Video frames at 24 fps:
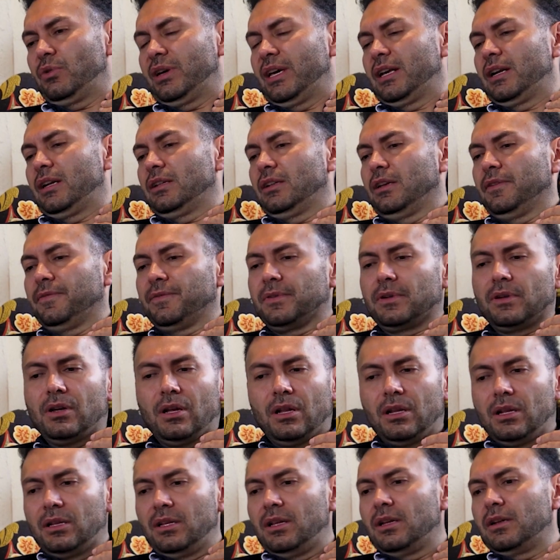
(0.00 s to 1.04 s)
we had a
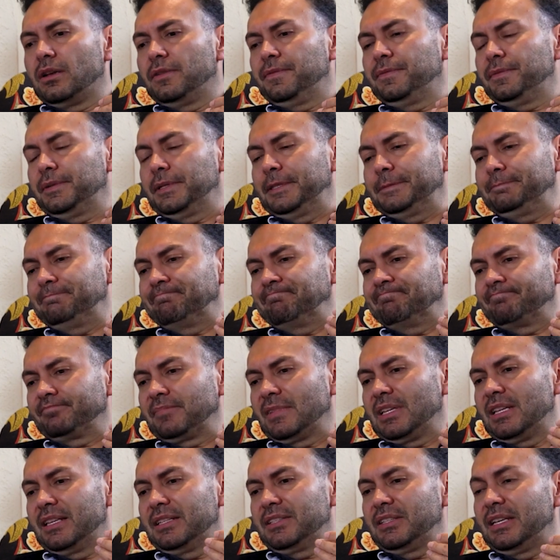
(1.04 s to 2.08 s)
lot of
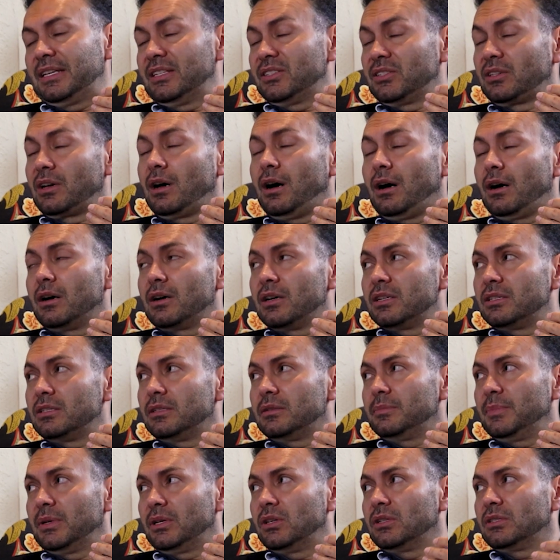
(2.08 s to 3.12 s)
let's say,
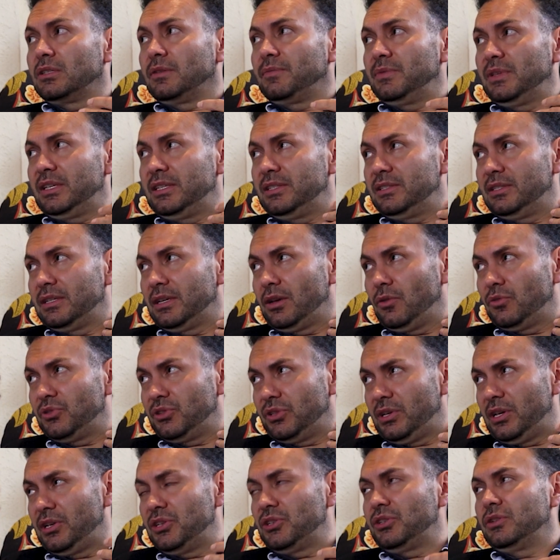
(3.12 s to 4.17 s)
scars because of these
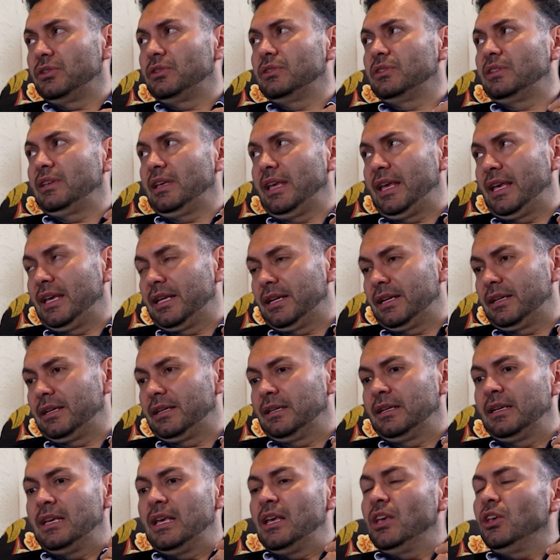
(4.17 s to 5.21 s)
negotiations.
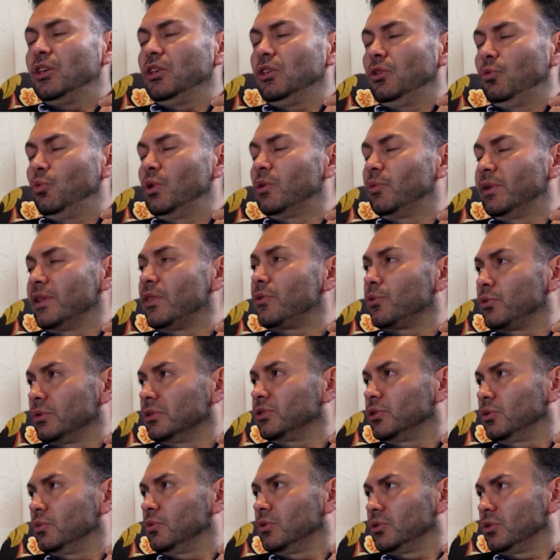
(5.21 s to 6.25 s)
And we went
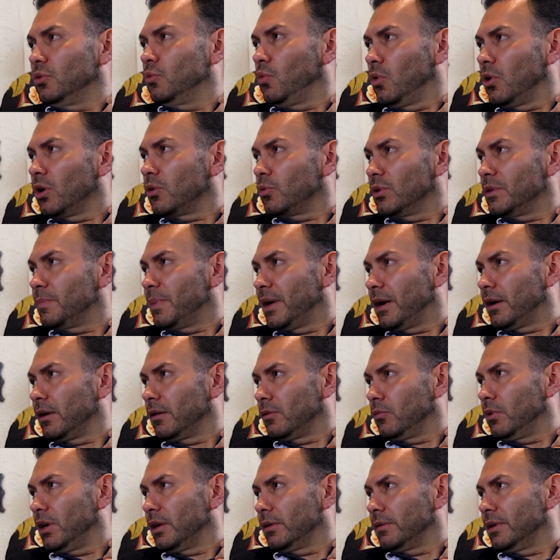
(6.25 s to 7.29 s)
to war with
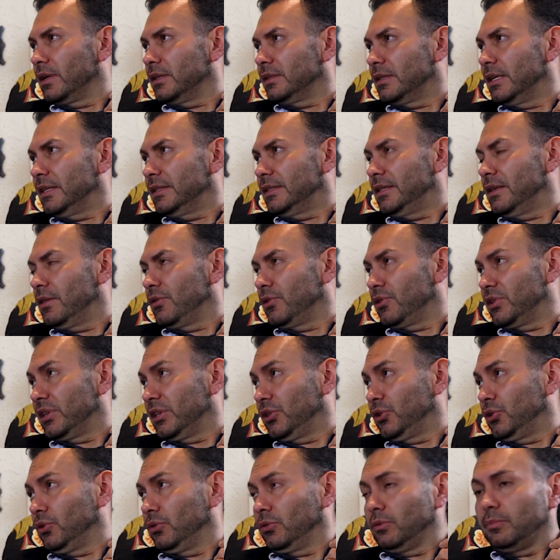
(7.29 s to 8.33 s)
Paraguay, right,
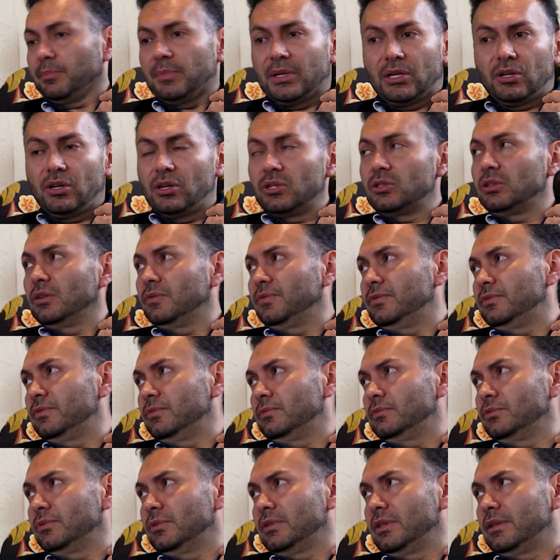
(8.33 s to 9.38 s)
1932, because of,
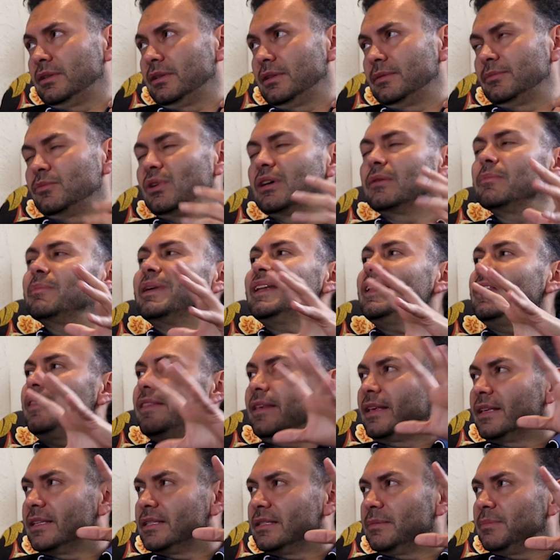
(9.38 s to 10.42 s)
many
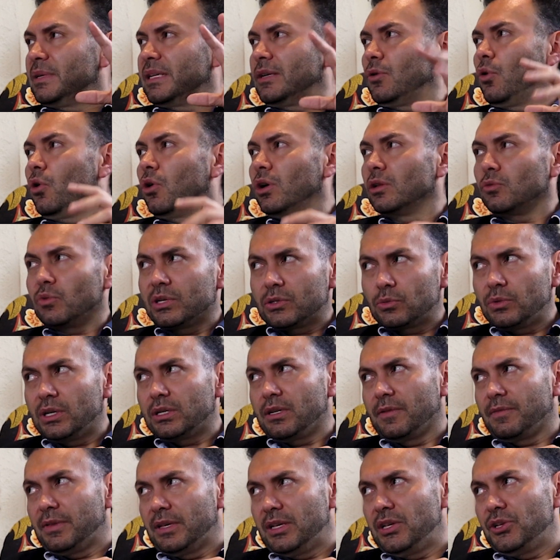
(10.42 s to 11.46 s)
things. But oil was
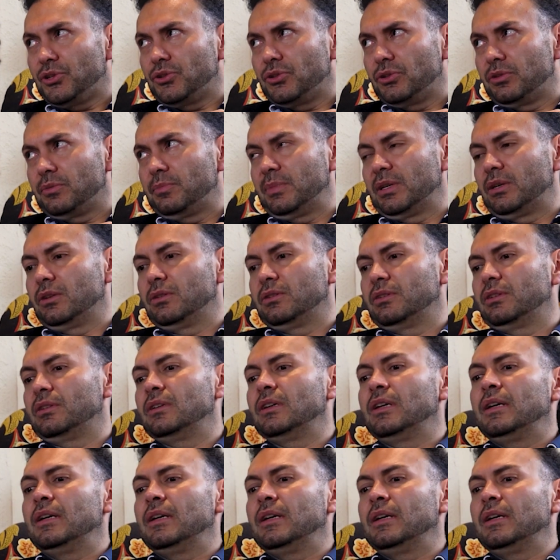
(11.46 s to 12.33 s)
one of the issues because